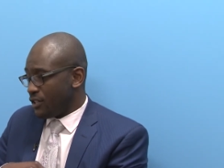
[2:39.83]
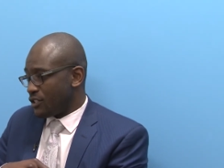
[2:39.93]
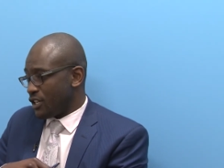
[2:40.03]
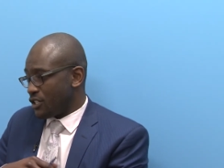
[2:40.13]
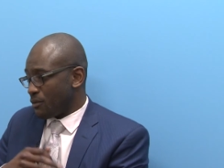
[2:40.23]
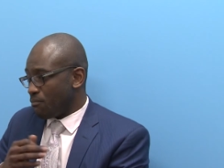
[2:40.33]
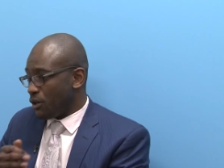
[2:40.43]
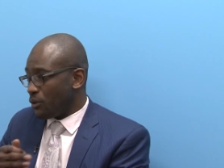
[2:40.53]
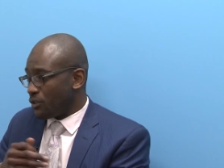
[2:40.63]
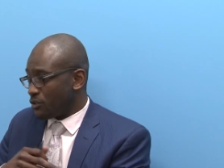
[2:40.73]
changing
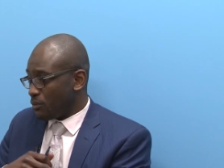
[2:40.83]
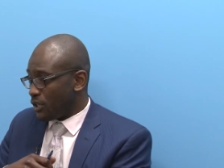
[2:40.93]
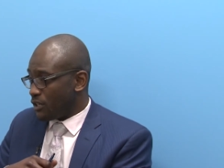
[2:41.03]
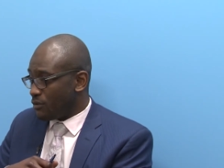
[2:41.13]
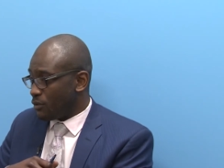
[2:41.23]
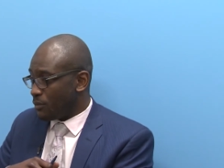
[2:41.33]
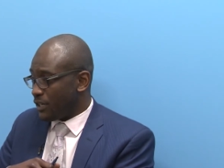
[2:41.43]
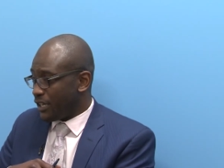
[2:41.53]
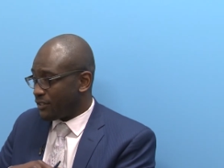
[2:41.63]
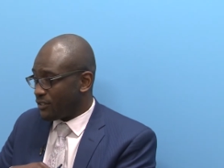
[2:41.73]
both is what would be
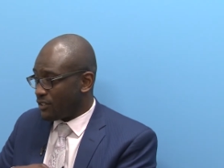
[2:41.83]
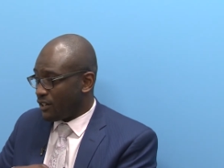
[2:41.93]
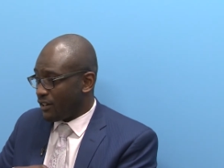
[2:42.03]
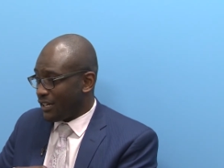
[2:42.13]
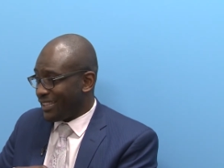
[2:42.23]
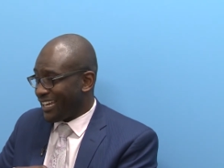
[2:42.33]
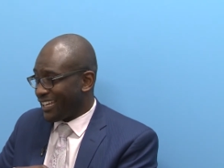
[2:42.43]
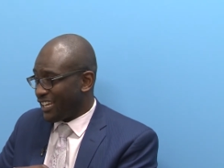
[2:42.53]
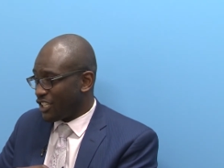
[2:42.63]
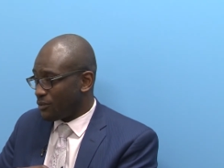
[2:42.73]
necessary. And in
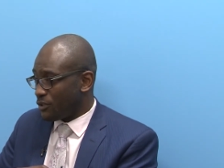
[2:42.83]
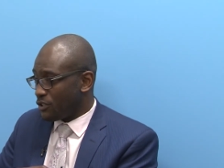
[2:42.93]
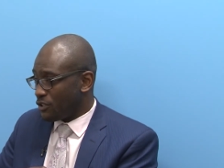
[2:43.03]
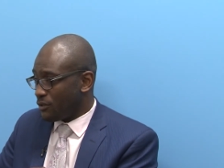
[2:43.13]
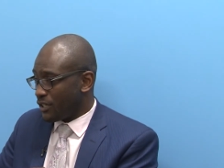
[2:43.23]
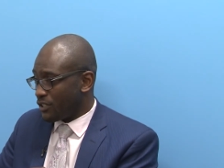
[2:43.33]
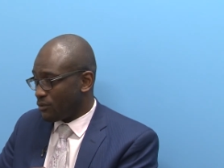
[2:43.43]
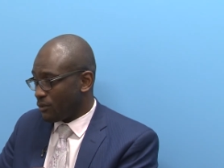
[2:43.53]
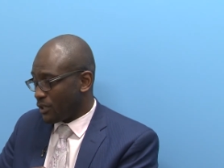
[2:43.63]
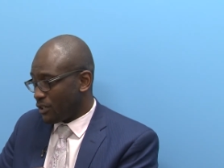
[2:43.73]
that case, what you're doing is
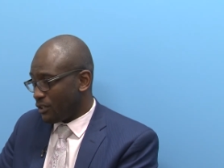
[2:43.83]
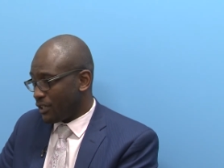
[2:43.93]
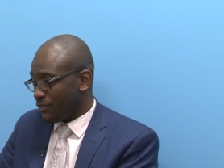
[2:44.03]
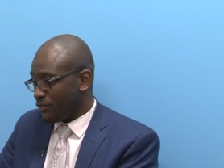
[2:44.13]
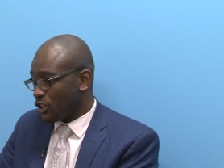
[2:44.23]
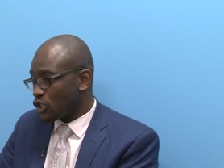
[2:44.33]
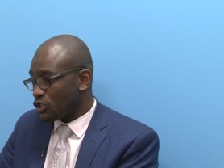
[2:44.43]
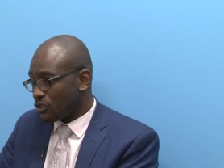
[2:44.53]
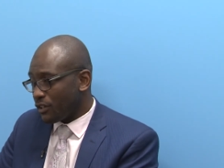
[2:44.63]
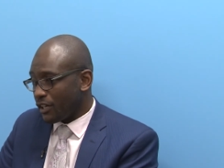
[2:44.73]
what we call a
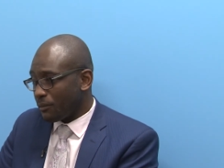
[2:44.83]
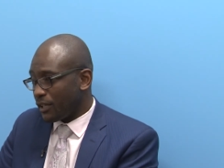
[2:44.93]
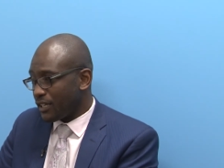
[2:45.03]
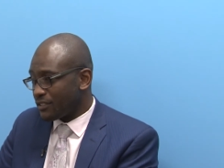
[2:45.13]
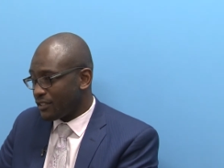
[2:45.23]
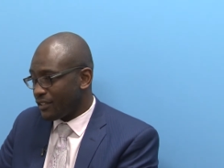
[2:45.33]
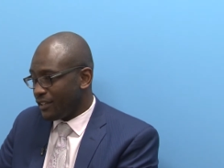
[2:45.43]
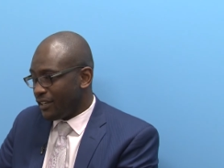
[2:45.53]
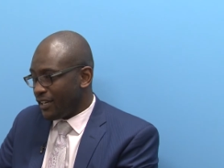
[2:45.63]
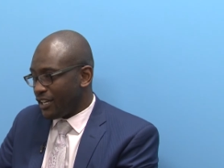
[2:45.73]
functional rhinoplasty,
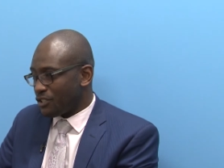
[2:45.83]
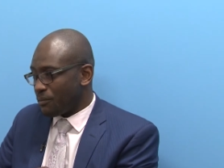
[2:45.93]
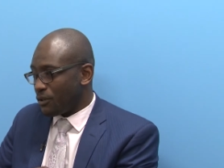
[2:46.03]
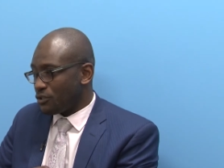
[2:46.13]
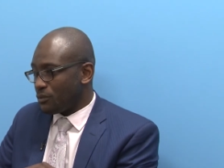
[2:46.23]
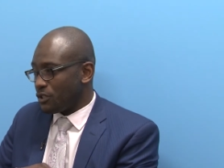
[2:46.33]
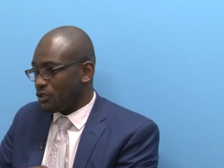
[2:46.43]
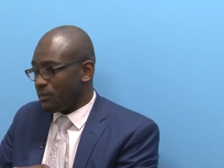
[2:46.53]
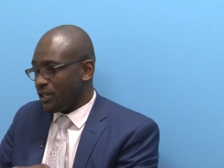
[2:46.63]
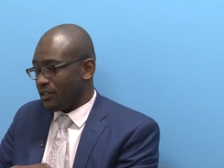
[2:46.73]
as opposed to what
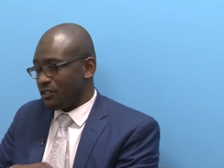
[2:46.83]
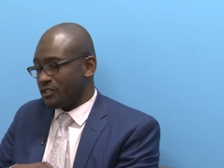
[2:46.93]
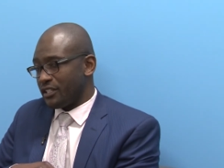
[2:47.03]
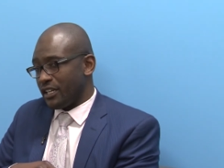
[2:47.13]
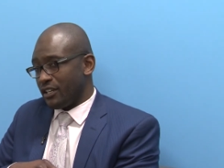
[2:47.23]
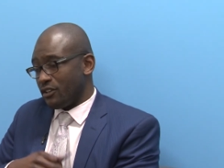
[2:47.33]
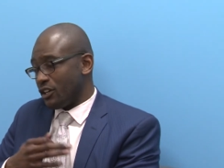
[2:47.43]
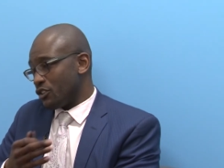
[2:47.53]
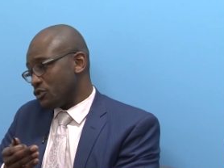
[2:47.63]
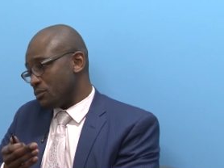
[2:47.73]
you might understand or
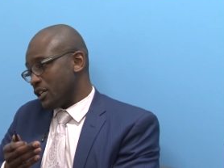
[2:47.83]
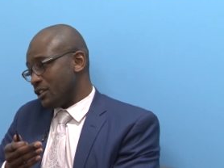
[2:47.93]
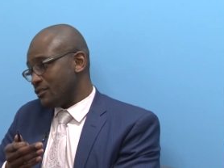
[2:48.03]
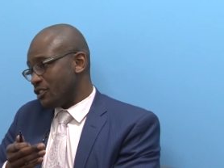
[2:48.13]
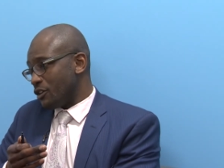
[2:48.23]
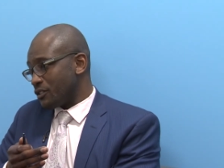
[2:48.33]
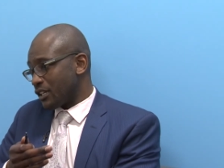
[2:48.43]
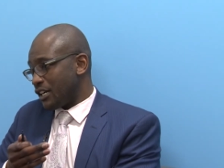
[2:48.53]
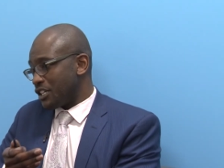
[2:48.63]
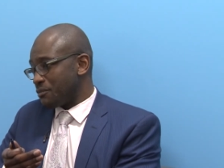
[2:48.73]
others may know as a
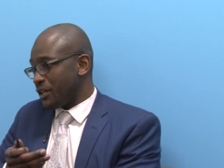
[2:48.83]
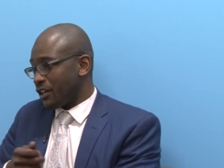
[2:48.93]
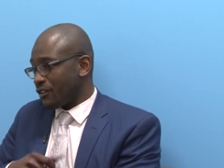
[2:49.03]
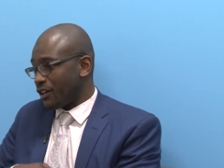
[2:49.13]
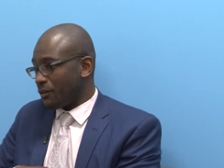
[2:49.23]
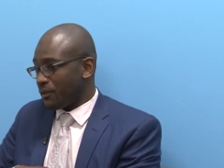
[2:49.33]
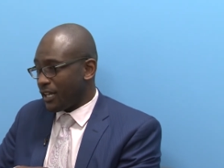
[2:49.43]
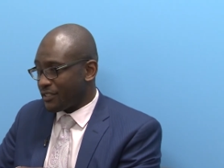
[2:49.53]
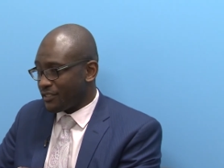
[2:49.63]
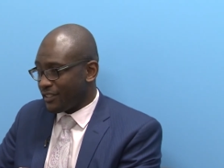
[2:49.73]
cosmetic
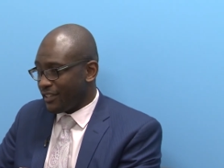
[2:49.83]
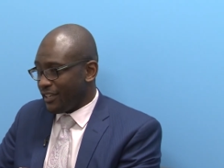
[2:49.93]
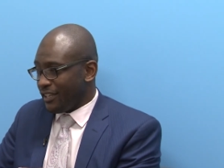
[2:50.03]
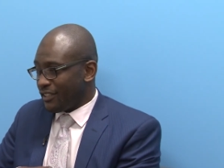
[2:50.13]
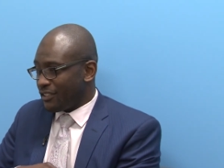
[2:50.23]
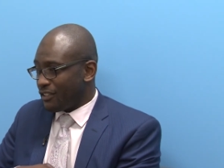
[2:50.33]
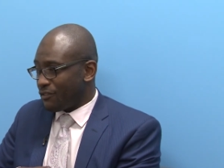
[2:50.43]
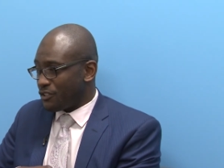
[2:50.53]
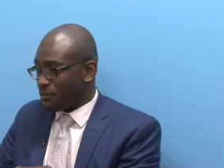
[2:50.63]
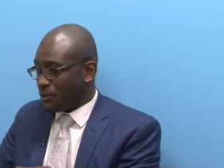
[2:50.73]
rhinoplasty. The
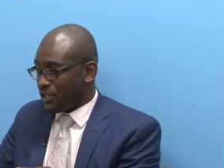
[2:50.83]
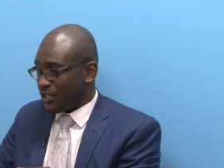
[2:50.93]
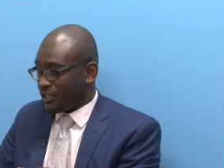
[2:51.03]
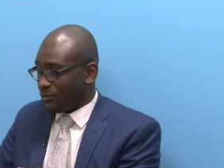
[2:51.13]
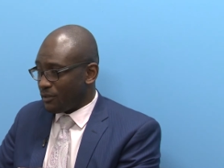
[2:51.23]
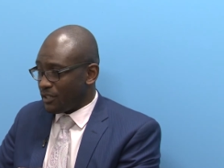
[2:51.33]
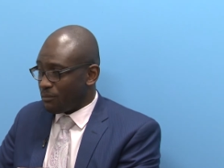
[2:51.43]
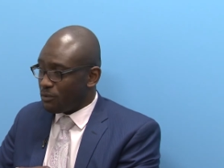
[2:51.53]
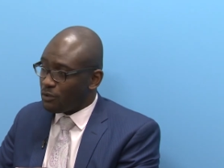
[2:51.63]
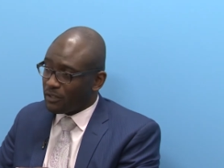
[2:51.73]
difference being that we're
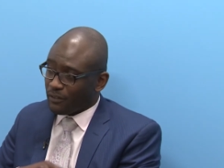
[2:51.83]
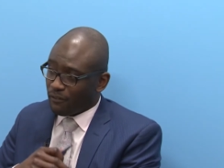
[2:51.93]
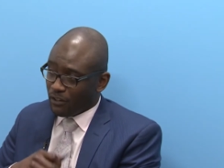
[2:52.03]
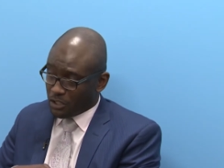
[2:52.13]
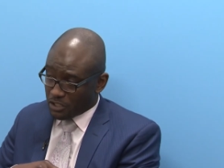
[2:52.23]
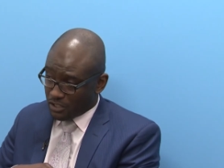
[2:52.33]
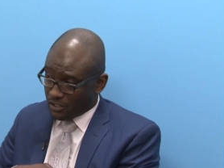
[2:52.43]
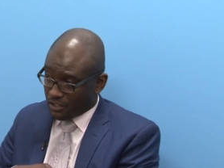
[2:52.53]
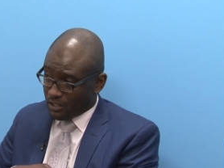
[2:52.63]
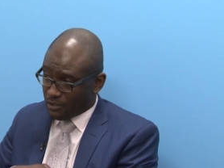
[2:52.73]
improving the function
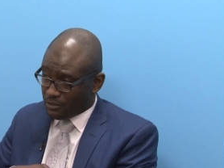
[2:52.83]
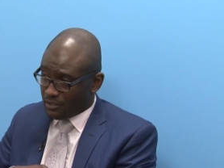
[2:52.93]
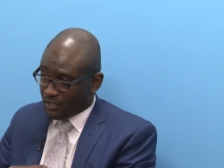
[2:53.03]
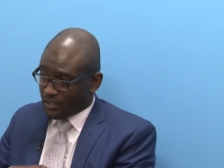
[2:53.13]
of the nose.